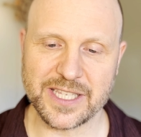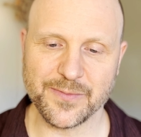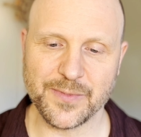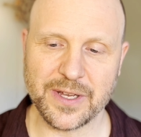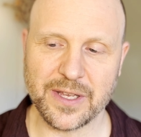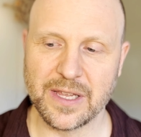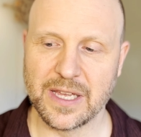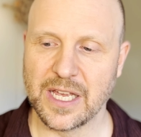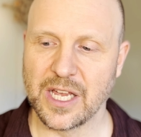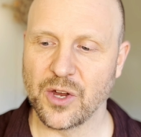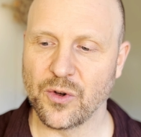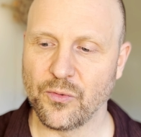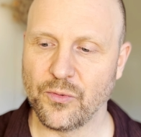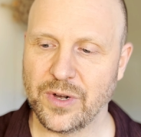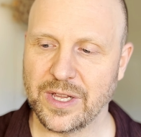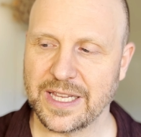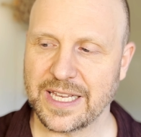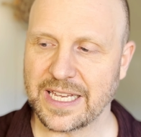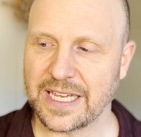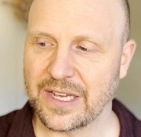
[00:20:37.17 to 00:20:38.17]
Well,
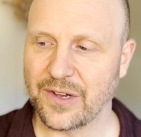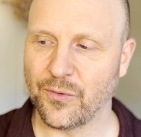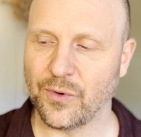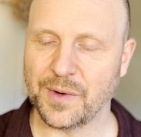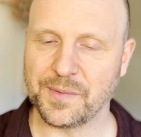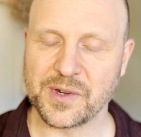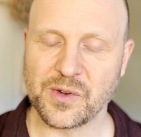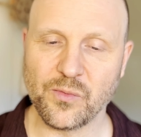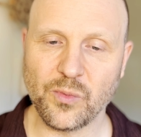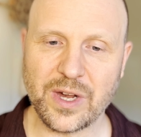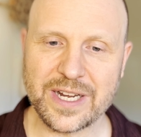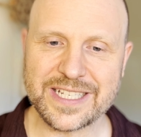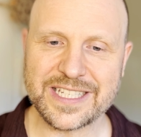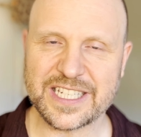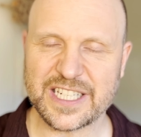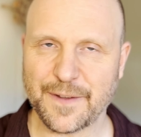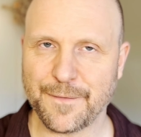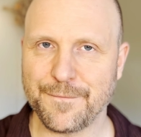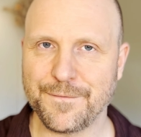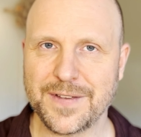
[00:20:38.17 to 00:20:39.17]
really what we want is it
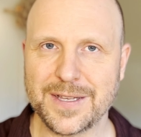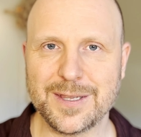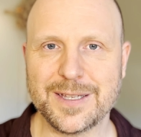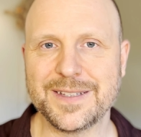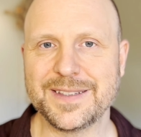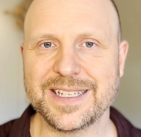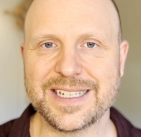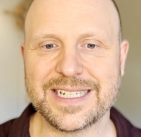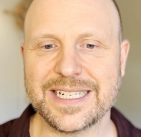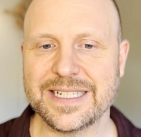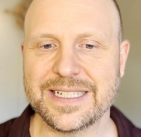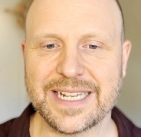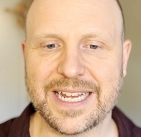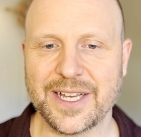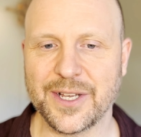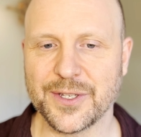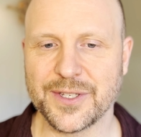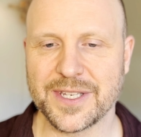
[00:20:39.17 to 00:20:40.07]
to fill in the details.